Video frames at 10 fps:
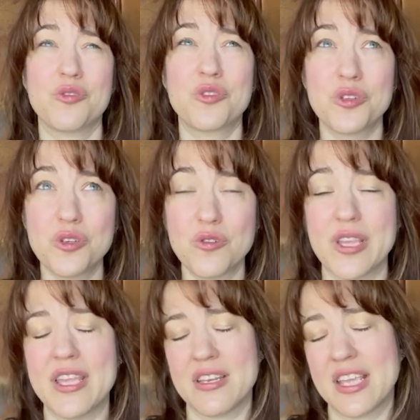do
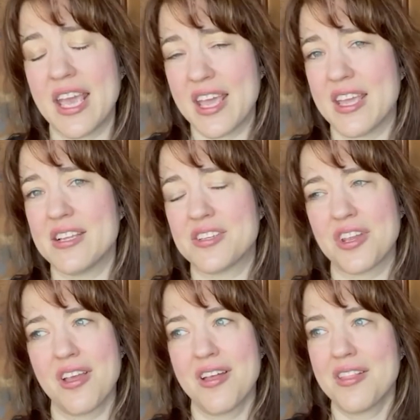engage
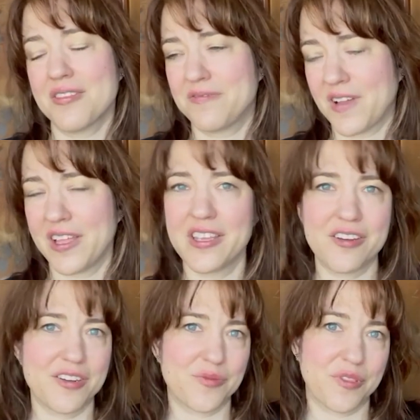the final
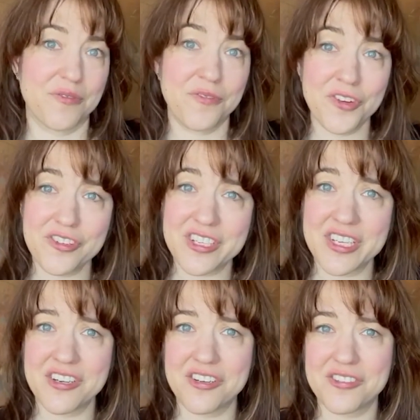years with the first
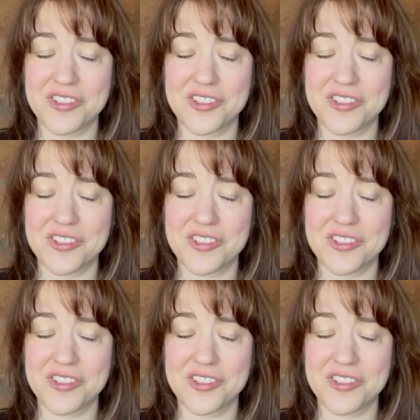years,